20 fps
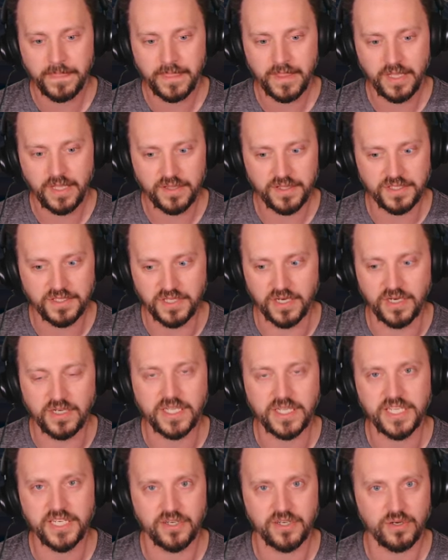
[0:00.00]
the Dung
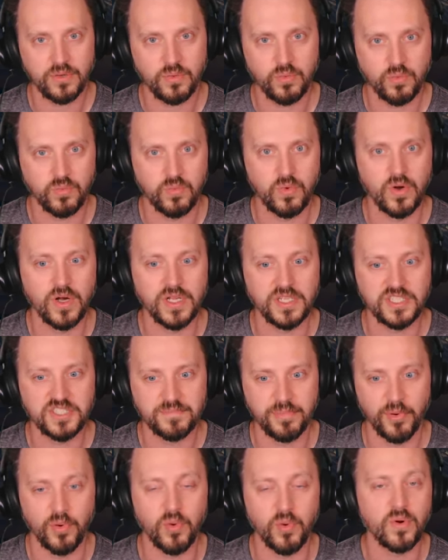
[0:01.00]
Eater was
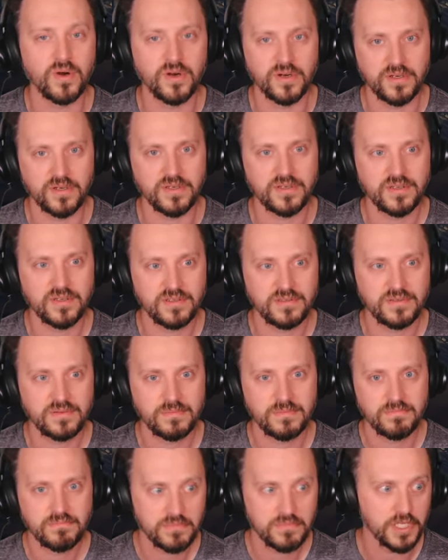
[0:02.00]
born
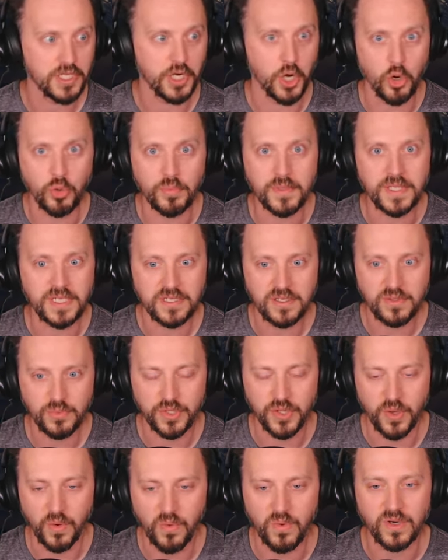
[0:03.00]
an omen
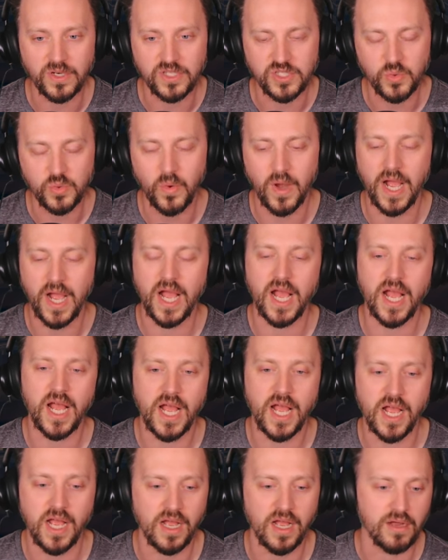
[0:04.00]
with horns.
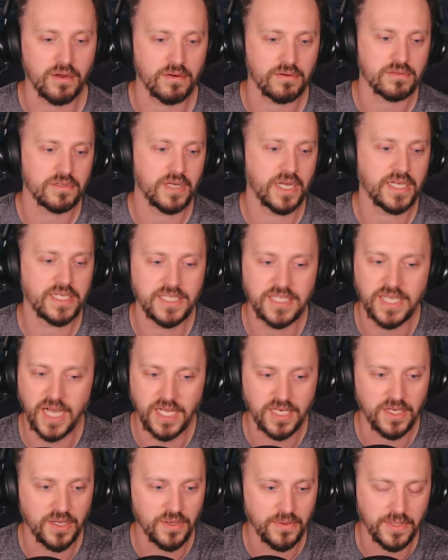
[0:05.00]
Wow. I did
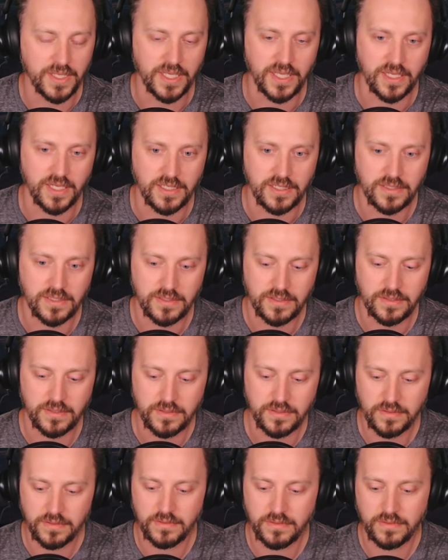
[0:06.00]
not know that.
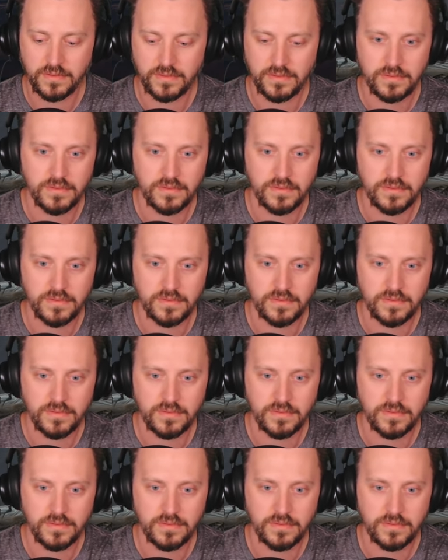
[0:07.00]
I